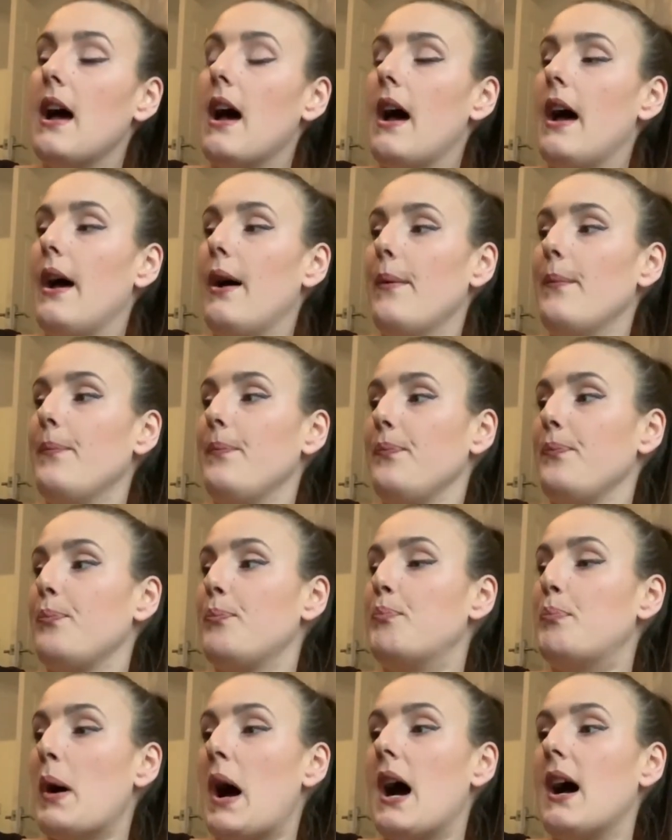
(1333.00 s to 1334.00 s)
Um,
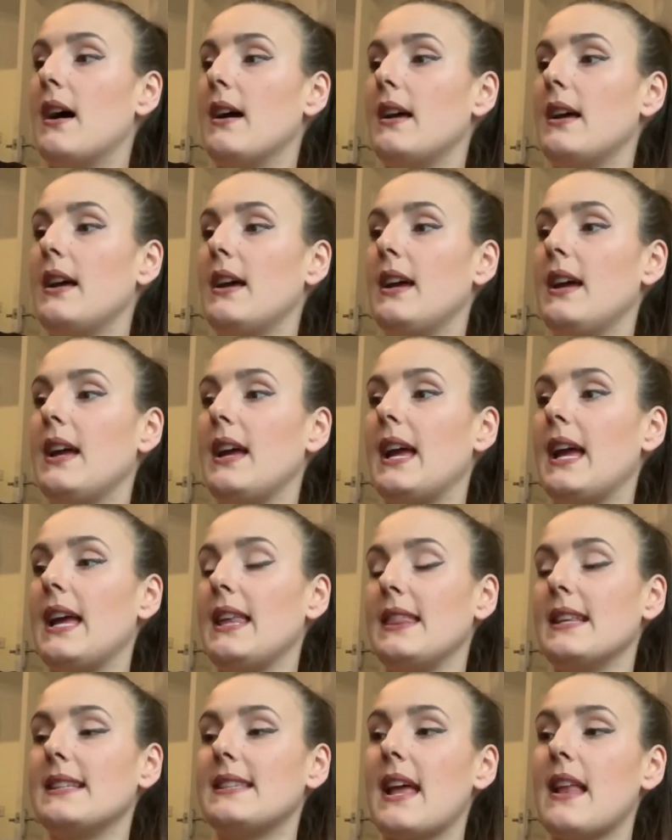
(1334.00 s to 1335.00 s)
but
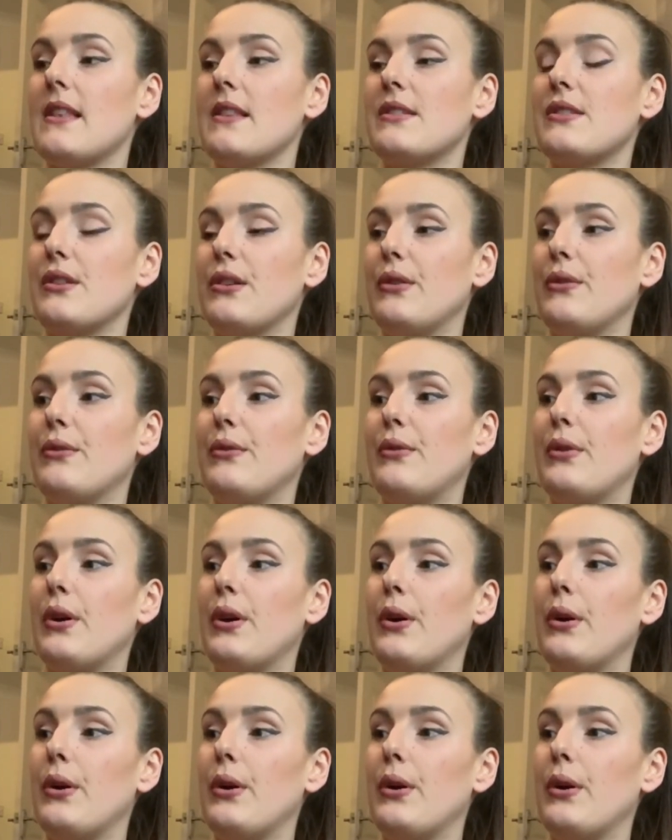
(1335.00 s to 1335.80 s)
in the sense of